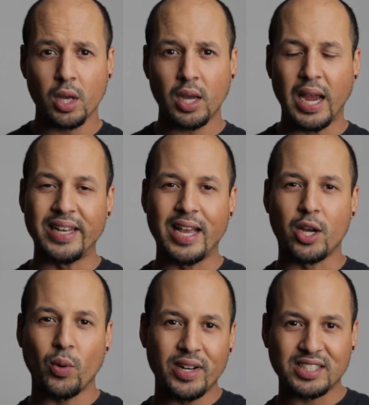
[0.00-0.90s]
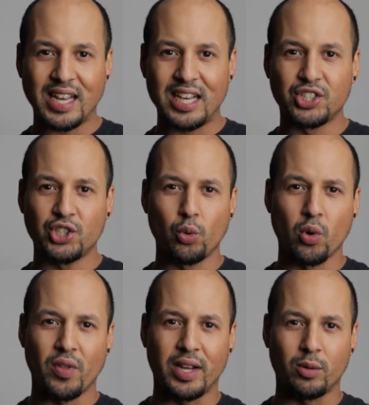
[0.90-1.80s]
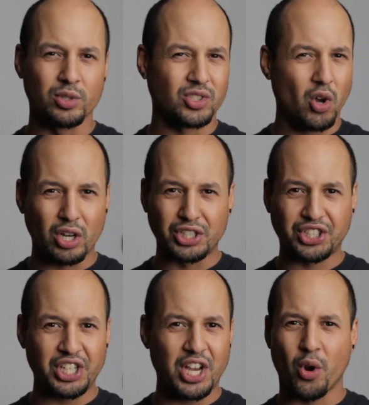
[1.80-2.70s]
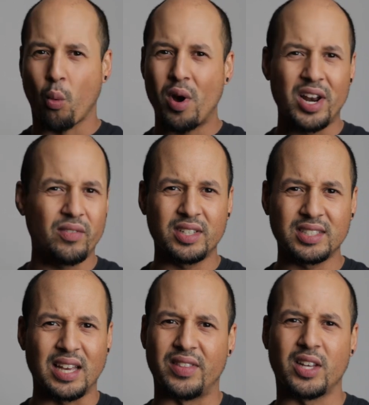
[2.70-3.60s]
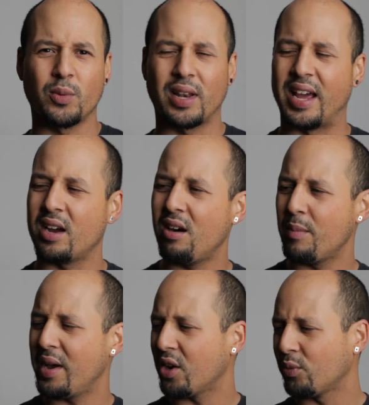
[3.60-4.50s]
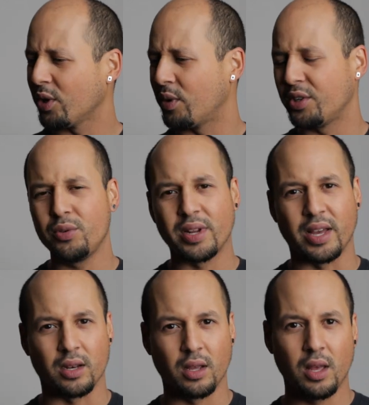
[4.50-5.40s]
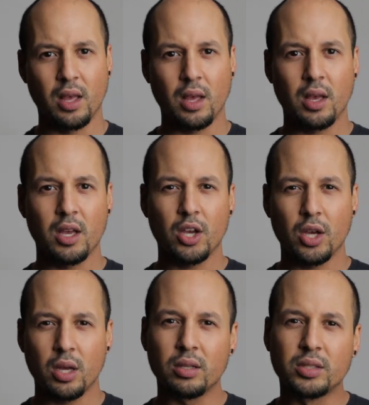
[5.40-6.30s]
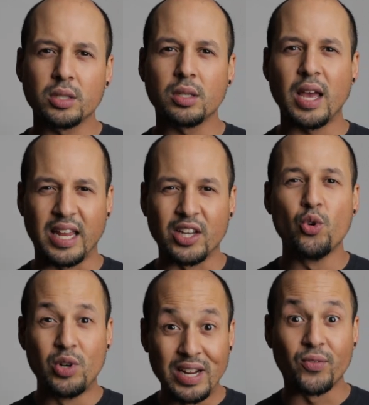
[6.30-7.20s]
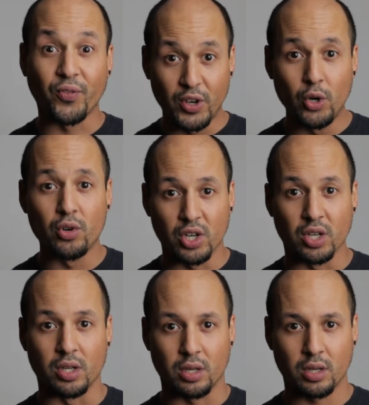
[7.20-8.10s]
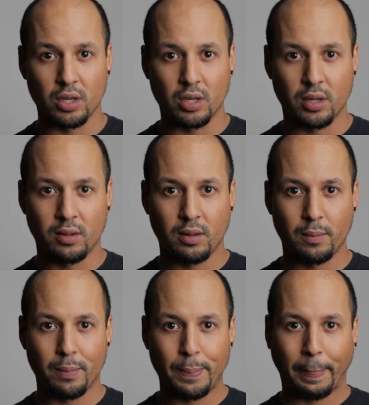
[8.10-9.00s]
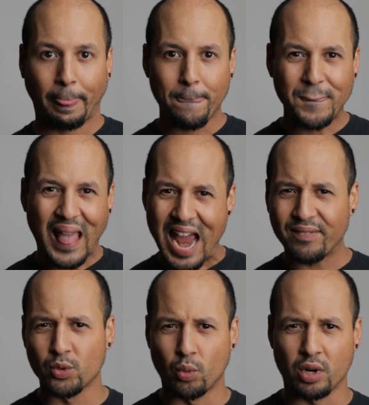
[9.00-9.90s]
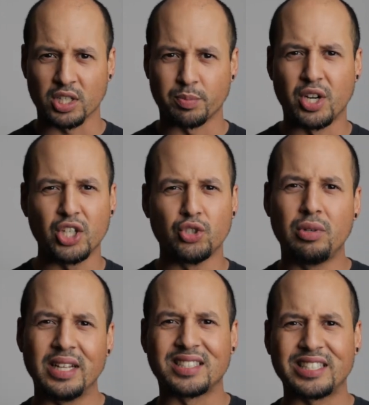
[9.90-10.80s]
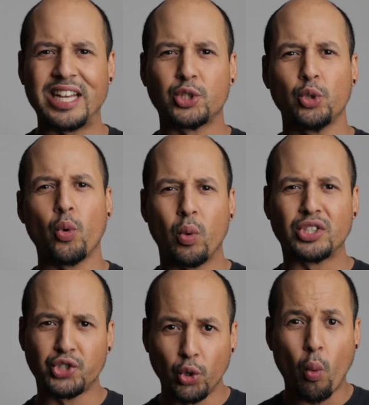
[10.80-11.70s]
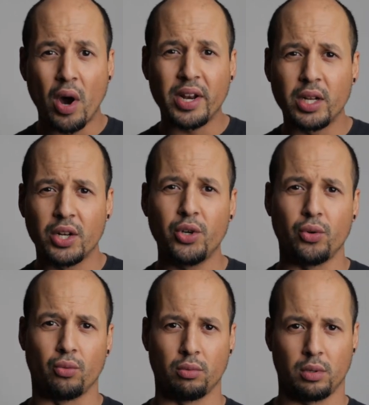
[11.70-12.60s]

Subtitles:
And they criticized you or they was talking shit or whatever it is, and then you were like, oh man, I don't really want to do that. And you didn't feel good afterwards because you didn't stay true to what you wanted to do.